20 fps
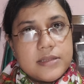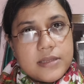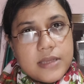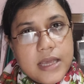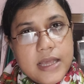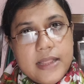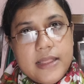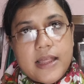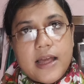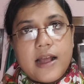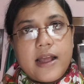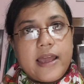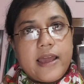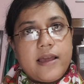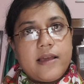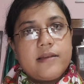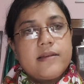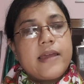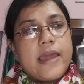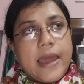in the
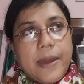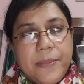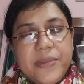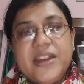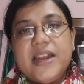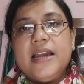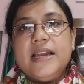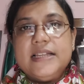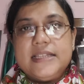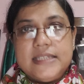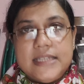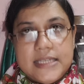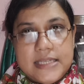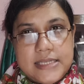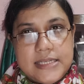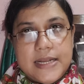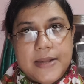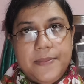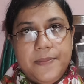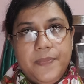capitalist
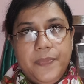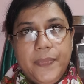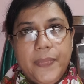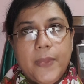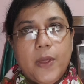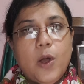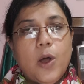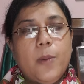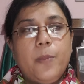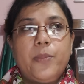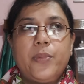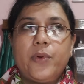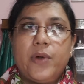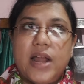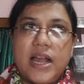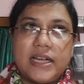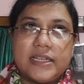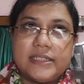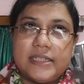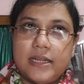system of
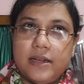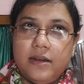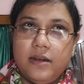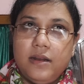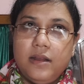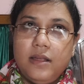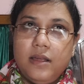production